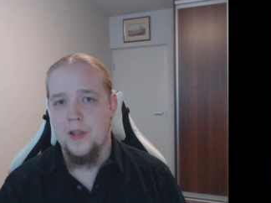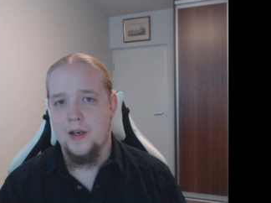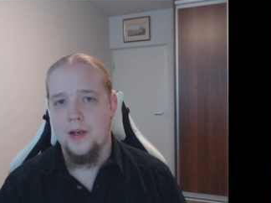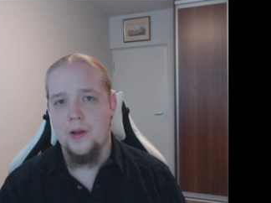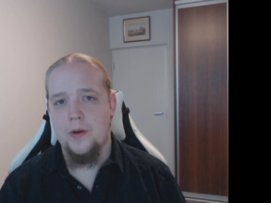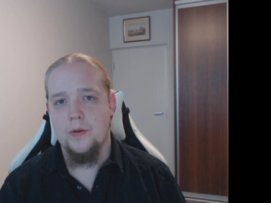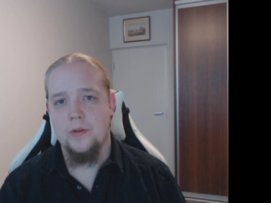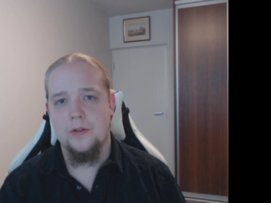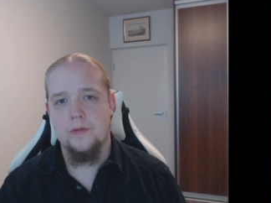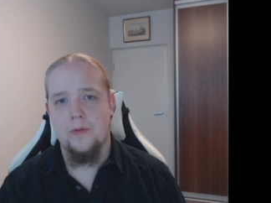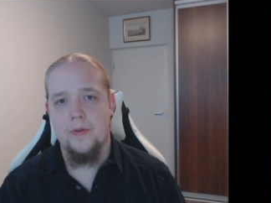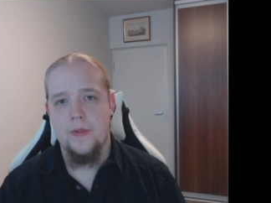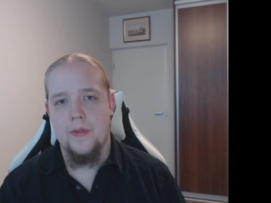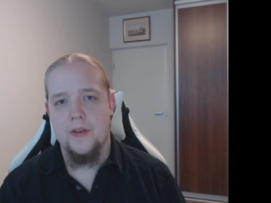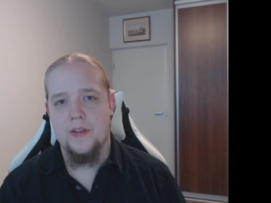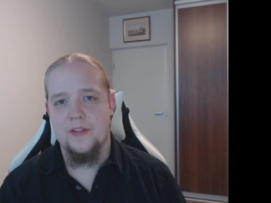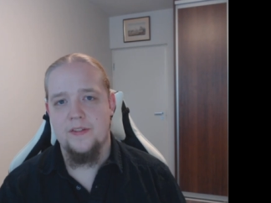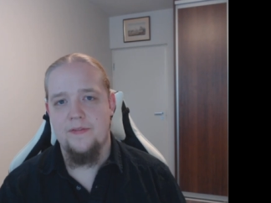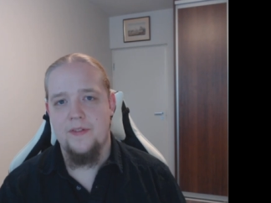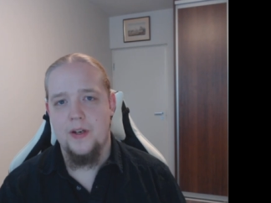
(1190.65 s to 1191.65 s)
that goes with
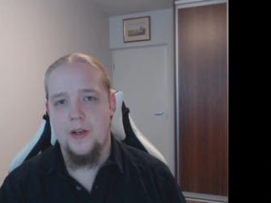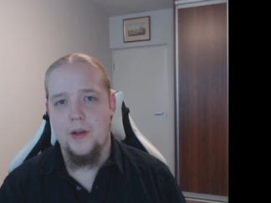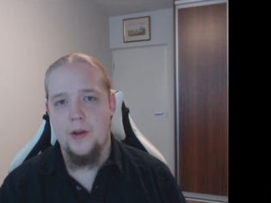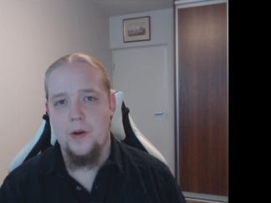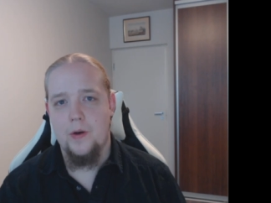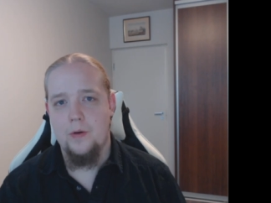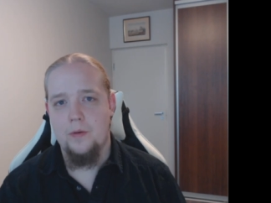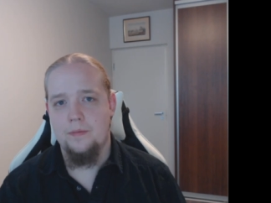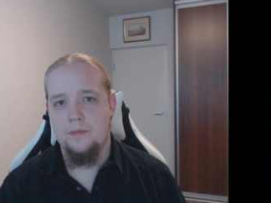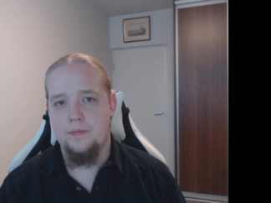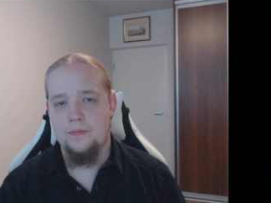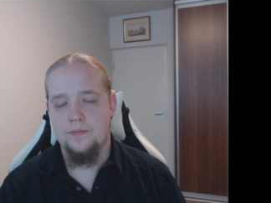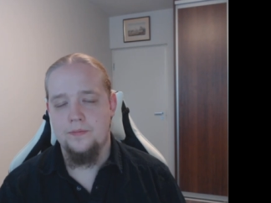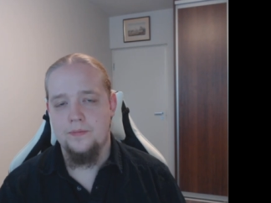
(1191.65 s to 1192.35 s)
this video.